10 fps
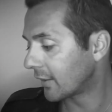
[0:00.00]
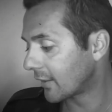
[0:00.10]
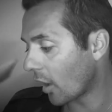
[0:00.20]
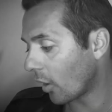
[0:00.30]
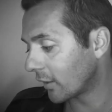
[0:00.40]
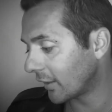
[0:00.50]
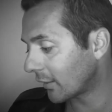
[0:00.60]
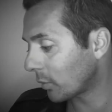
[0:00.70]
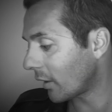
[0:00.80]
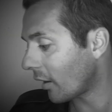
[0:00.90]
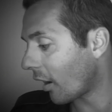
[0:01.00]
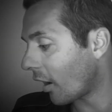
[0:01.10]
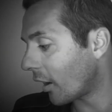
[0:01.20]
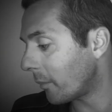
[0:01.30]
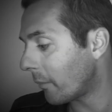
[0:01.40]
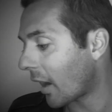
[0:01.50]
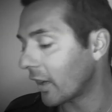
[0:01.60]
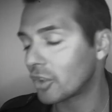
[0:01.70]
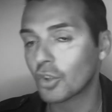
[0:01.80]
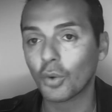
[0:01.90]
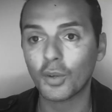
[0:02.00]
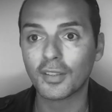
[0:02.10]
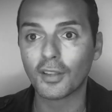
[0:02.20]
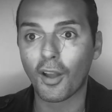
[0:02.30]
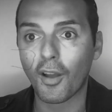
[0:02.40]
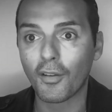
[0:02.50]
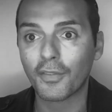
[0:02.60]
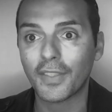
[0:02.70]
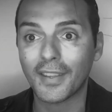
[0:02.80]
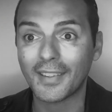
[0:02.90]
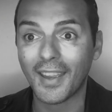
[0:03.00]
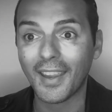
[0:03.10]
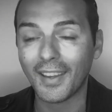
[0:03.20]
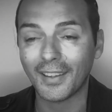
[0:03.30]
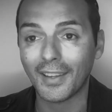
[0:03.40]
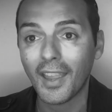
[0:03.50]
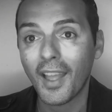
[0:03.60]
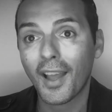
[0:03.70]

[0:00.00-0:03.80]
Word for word: So this one are my choice of the day.